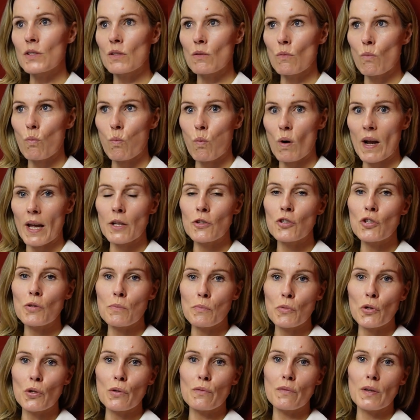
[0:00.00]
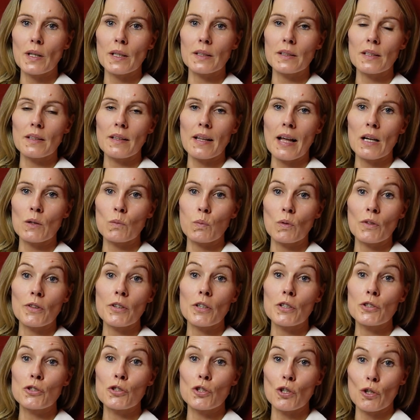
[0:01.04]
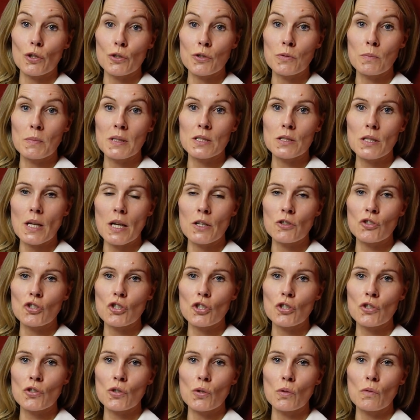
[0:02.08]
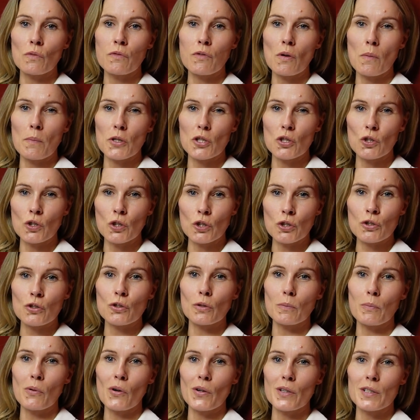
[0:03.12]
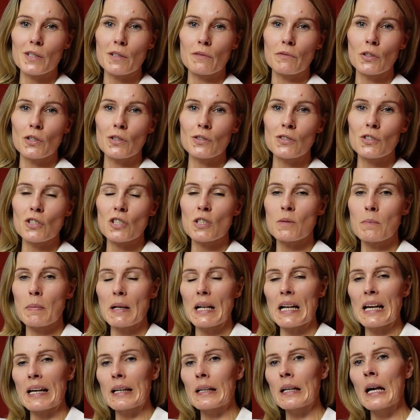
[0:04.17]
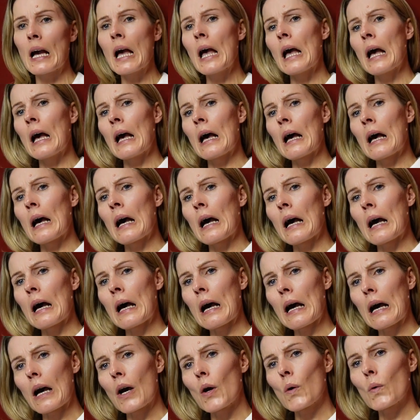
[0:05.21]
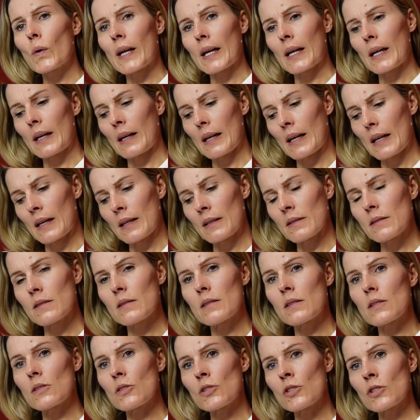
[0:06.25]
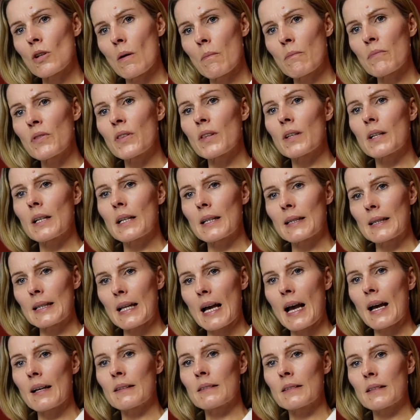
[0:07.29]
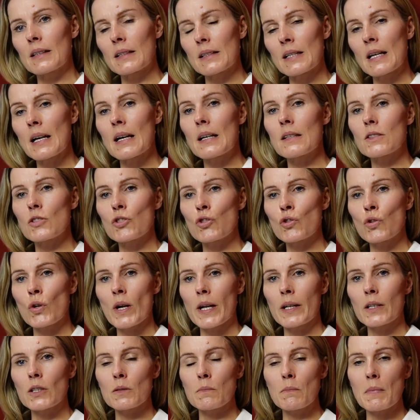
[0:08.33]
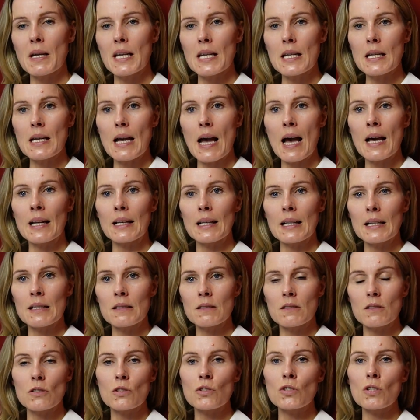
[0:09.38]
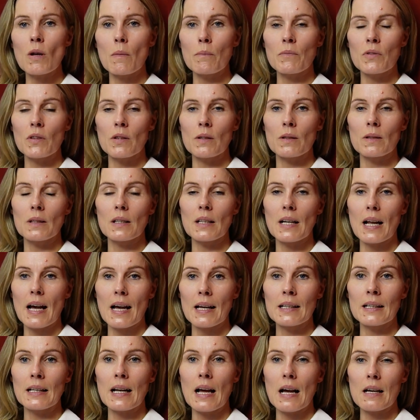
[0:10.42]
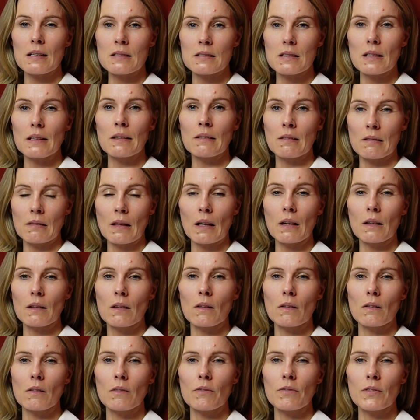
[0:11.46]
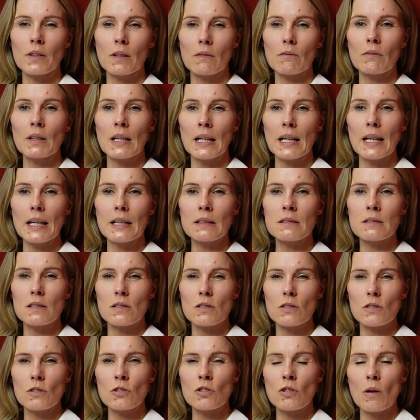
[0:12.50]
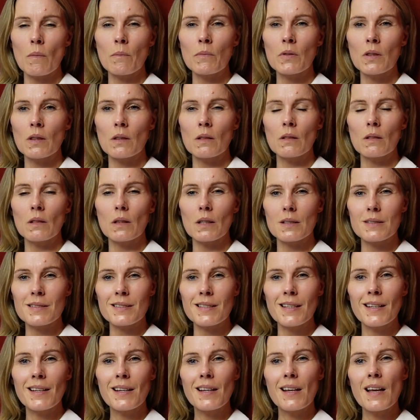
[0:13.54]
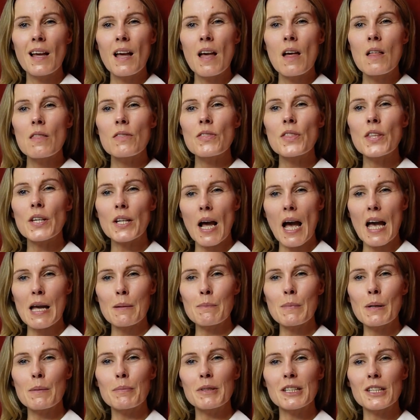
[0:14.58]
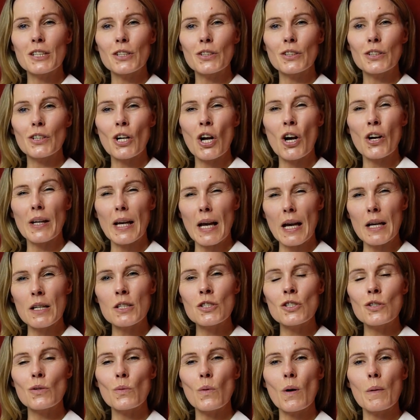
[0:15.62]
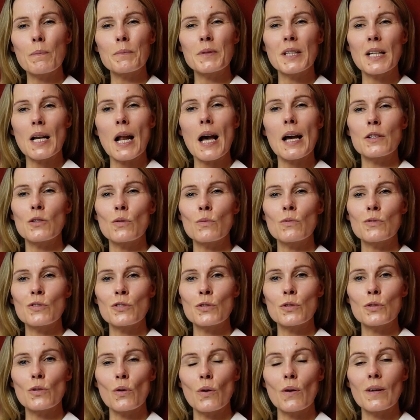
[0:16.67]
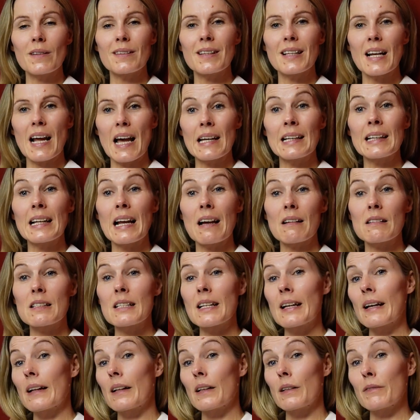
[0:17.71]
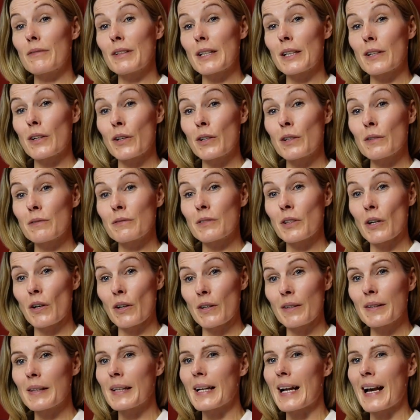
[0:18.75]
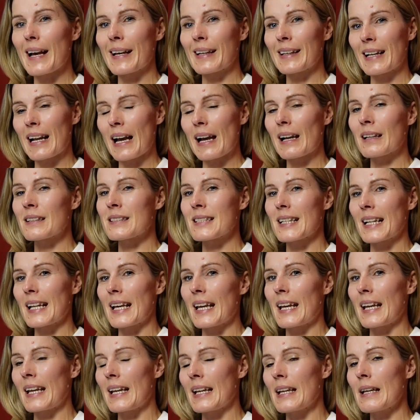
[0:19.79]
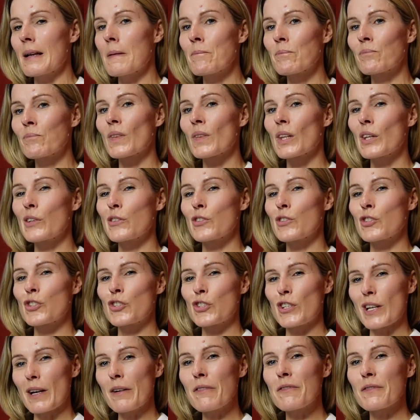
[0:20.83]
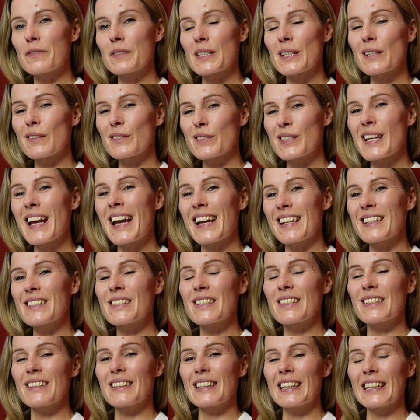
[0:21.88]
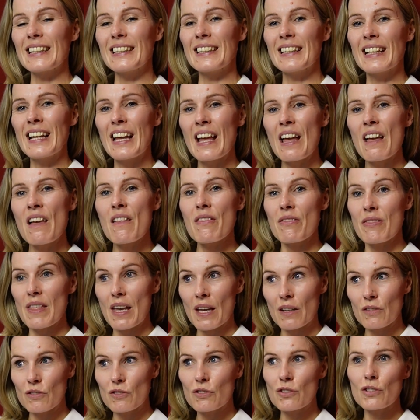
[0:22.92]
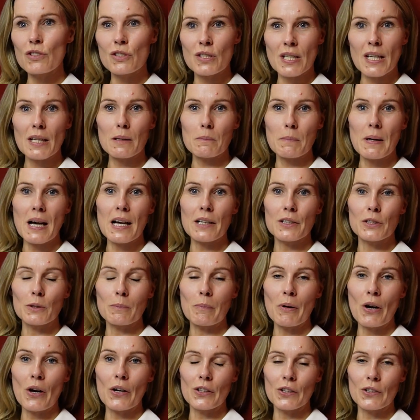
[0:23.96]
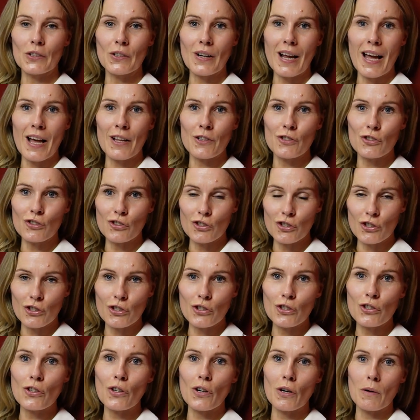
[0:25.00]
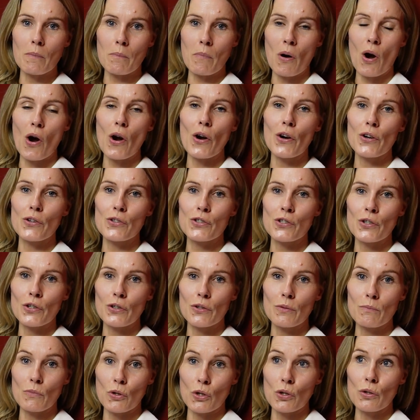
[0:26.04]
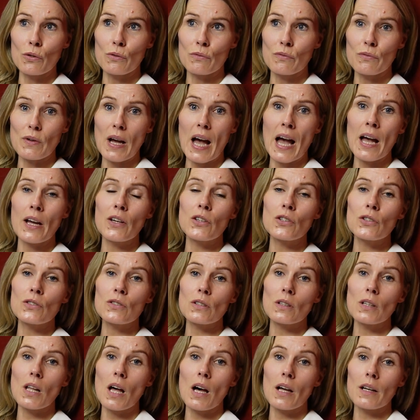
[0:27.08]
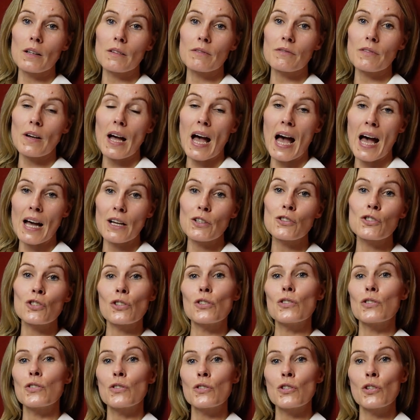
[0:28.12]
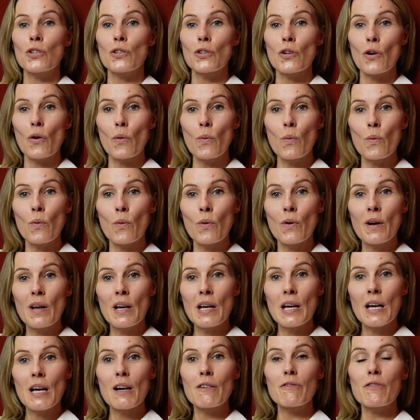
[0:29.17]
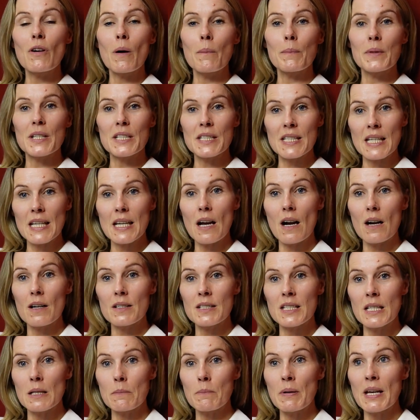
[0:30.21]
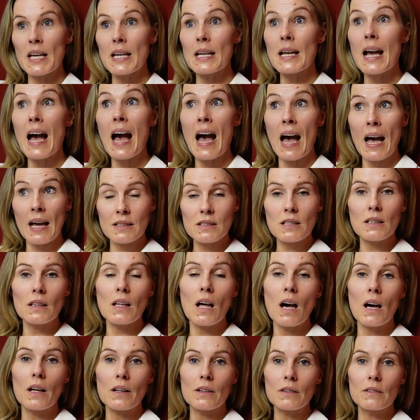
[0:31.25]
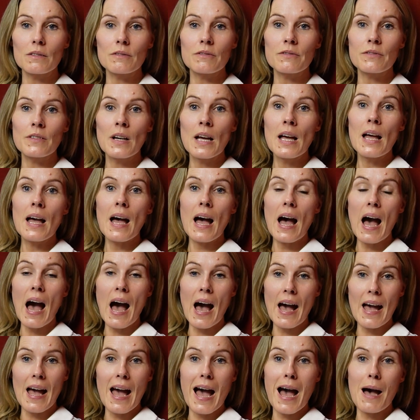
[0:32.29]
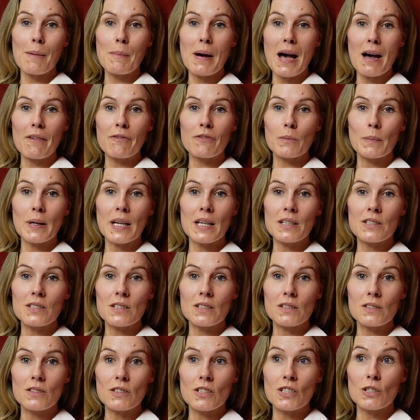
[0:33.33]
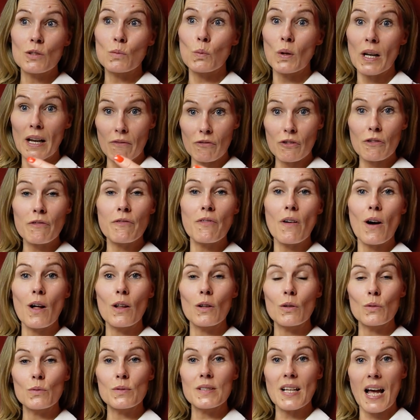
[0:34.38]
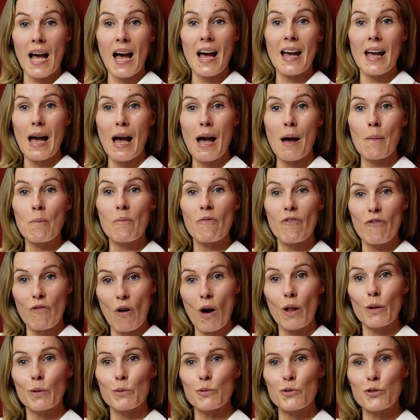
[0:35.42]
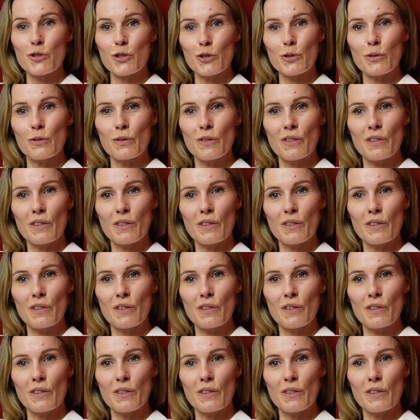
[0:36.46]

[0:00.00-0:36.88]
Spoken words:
So when you move into that without judgment and just go from a neutral point of view and just be like, okay, is there something in that has triggered me? And is there something that I can actually think of that relates? Is there something that I maybe do or how I show up that I don't enjoy that I can actually elevate out of now, that I can actually shift intentionally? Then you take back your power and you are empowered to move. I use a lot of I choose to know from the TRTP and a lot of I am affirmations, because whatever follows I am follows you.